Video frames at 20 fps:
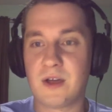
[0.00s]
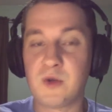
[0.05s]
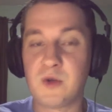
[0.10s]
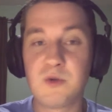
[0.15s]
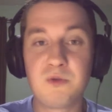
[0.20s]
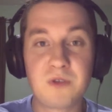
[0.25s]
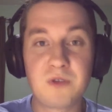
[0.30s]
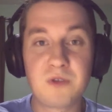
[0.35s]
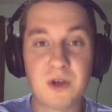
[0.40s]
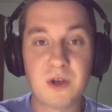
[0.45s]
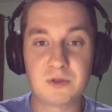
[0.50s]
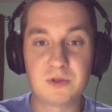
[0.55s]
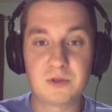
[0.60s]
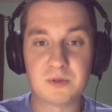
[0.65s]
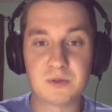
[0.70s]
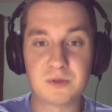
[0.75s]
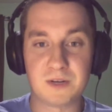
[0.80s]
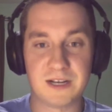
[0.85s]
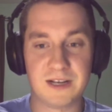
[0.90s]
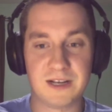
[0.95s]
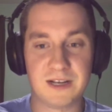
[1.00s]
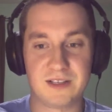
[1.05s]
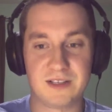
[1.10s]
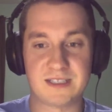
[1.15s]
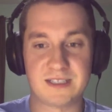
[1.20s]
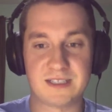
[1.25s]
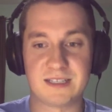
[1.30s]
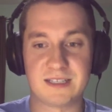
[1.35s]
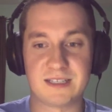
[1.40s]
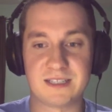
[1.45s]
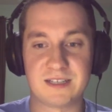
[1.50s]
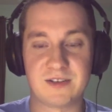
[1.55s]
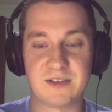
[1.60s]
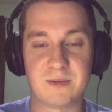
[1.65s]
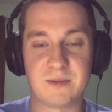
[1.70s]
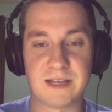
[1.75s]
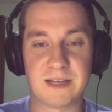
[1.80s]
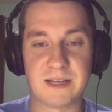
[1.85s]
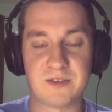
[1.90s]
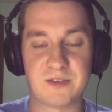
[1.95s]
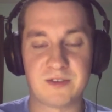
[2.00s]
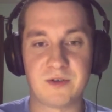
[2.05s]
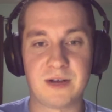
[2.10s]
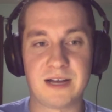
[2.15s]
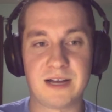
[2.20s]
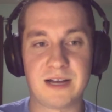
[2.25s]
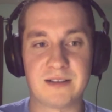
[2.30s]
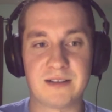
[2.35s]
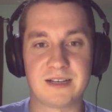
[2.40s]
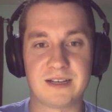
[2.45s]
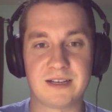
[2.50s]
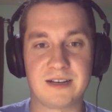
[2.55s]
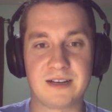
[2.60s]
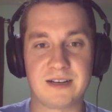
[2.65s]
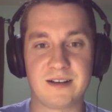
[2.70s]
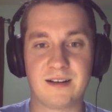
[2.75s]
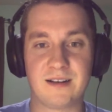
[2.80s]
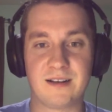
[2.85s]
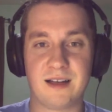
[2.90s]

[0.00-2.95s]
Who knows what else Nintendo might throw out there.